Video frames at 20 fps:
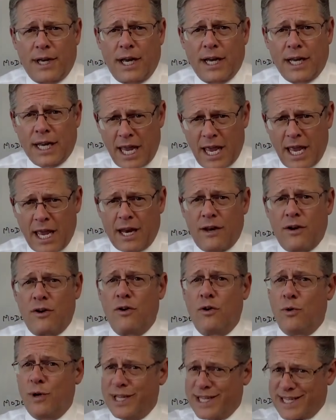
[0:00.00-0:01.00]
again,
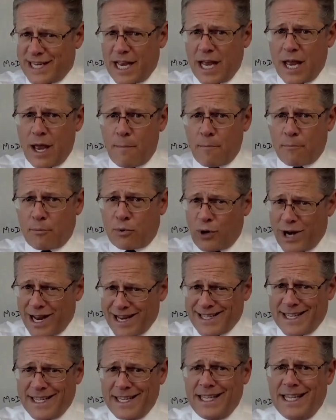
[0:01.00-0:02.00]
who is
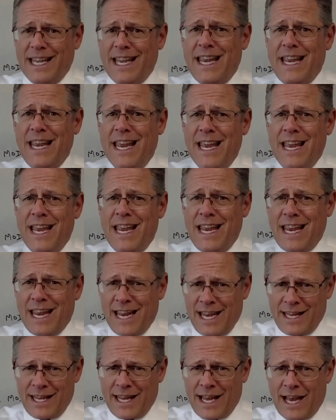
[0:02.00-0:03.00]
presently
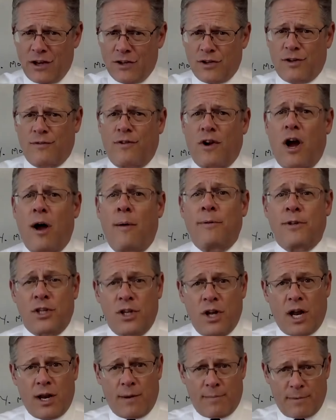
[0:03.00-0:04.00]
in the House of Commons,
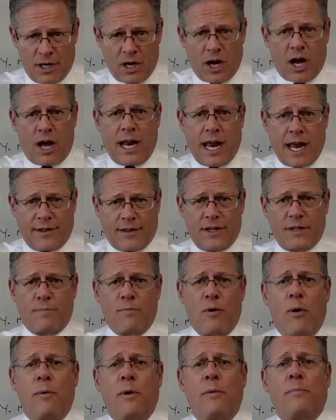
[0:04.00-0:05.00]
not at this
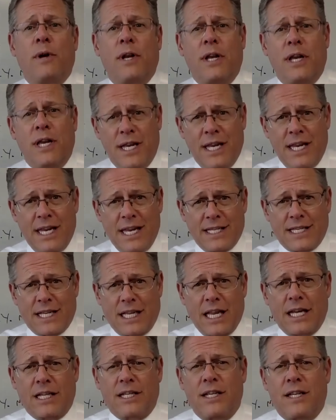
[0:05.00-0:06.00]
moment, but is
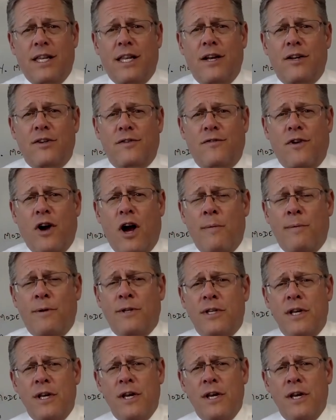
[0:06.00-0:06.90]
elected to the House of Commons,